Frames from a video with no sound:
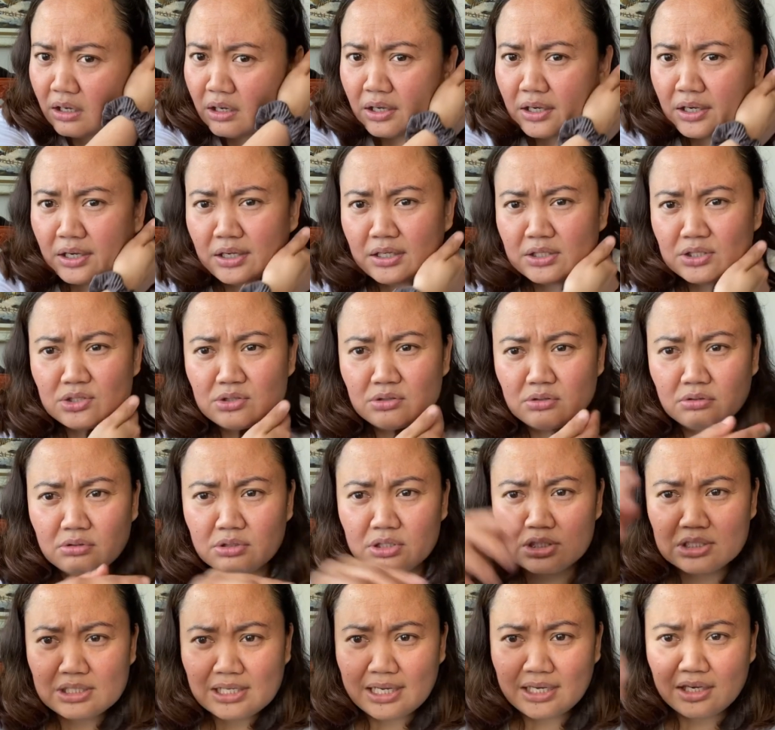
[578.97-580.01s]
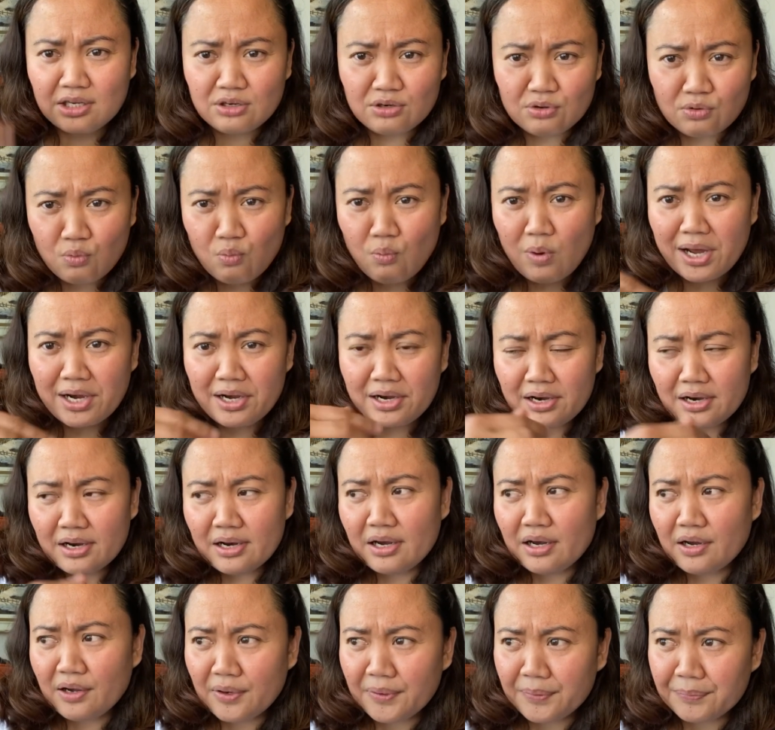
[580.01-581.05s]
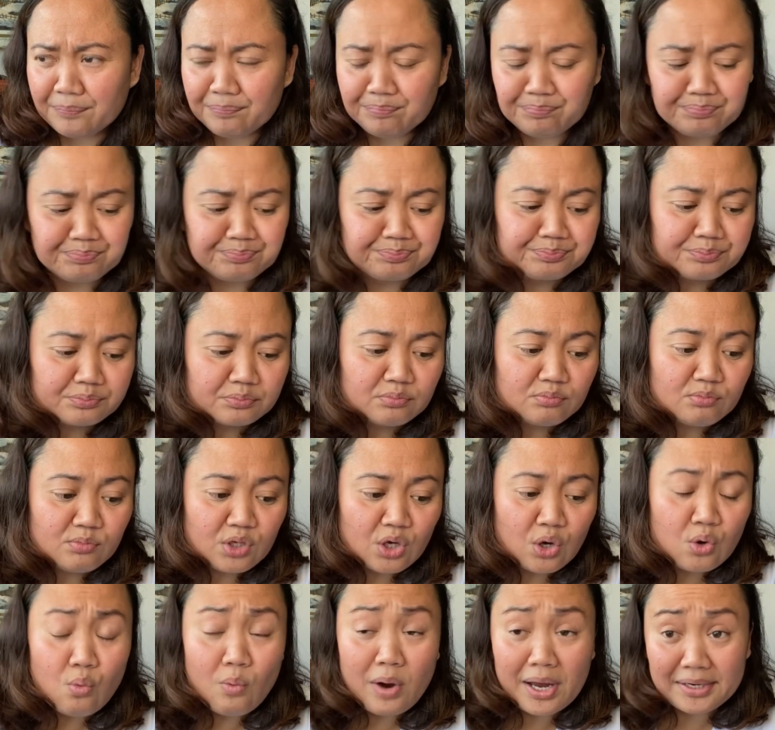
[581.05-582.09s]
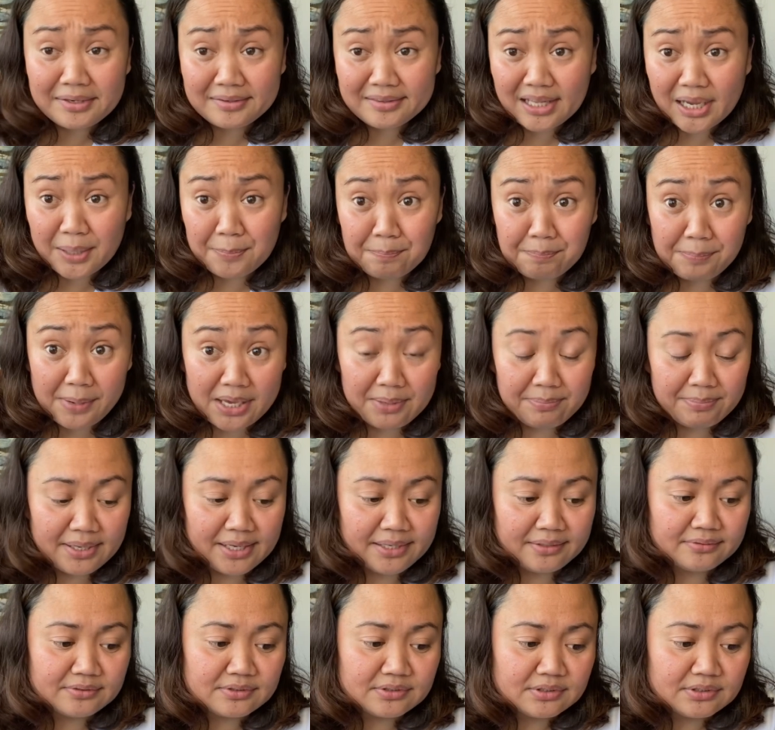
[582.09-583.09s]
So it's like, one-time payment.